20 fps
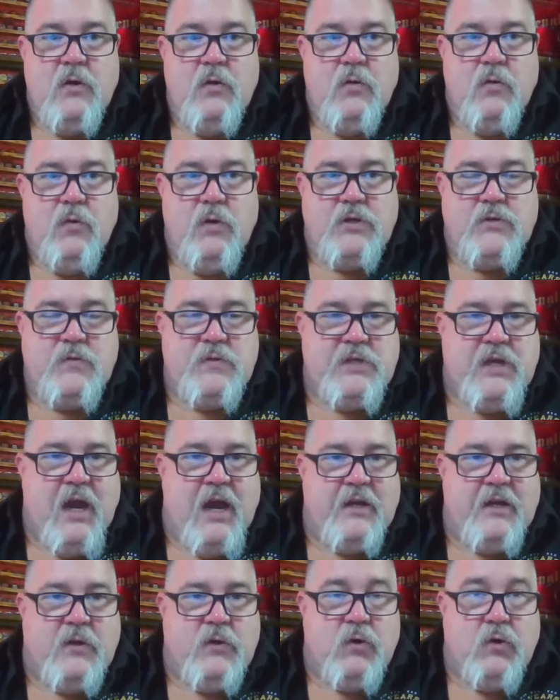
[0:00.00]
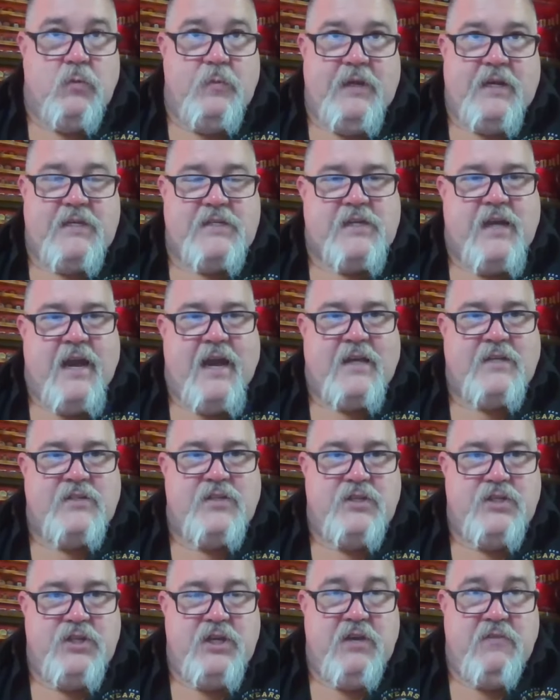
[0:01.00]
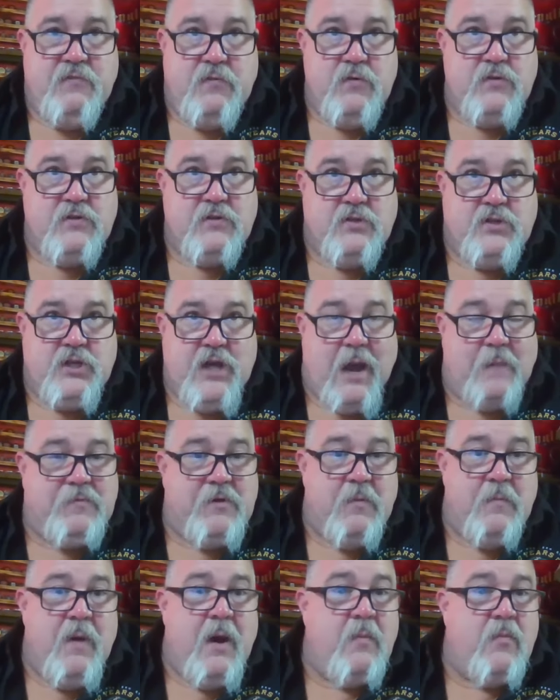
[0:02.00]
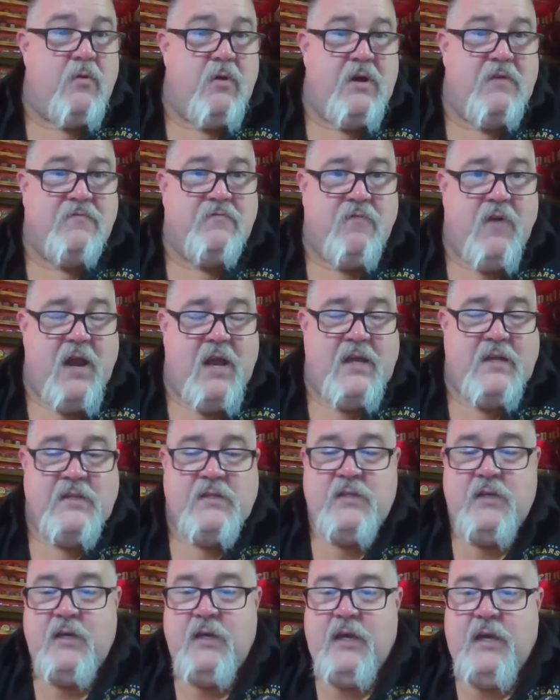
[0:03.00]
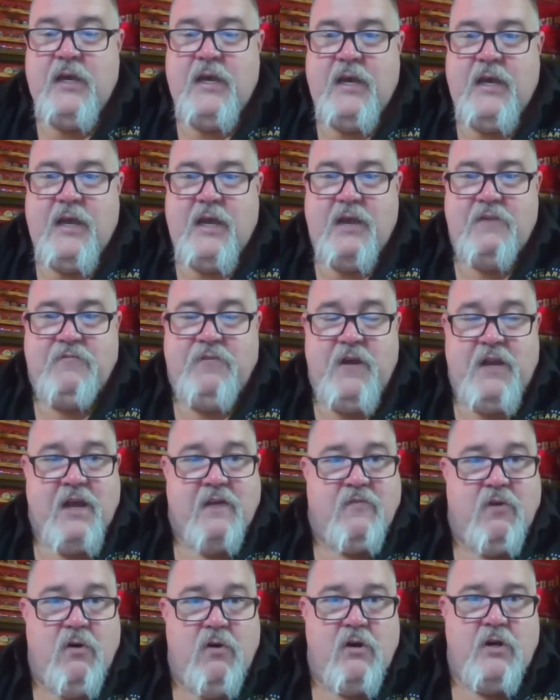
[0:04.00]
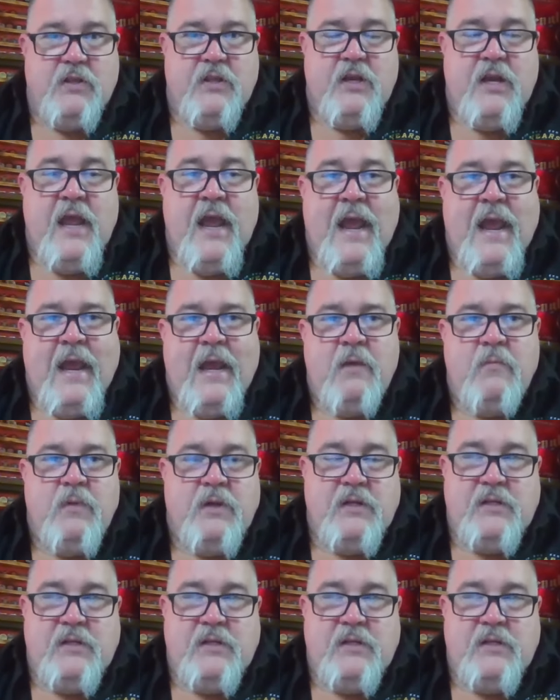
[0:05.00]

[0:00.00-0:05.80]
which was kind of cool because I asked the chief, who's a chapter member and a friend, if he'd ever heard of the name.